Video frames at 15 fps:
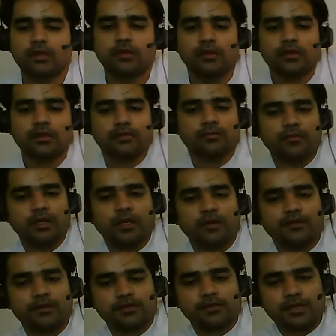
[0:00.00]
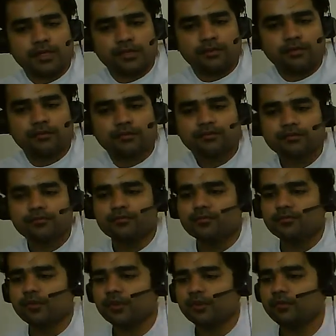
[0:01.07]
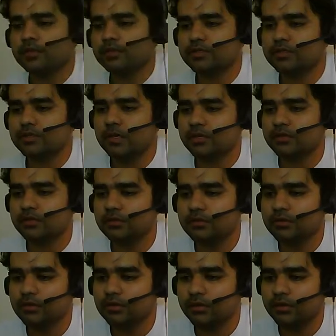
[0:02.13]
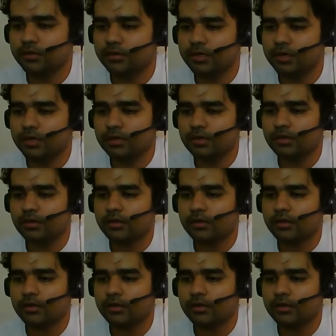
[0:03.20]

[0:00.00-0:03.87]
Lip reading: Yeah, F is there. Once done, you can.